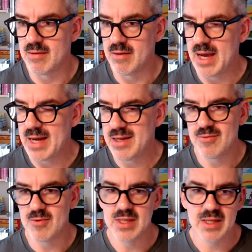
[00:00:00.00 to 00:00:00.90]
I didn't
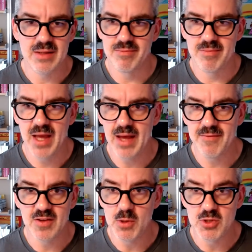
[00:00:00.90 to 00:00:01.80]
really have
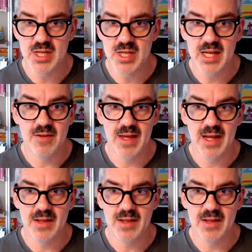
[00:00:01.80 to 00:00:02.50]
exposure to any of that.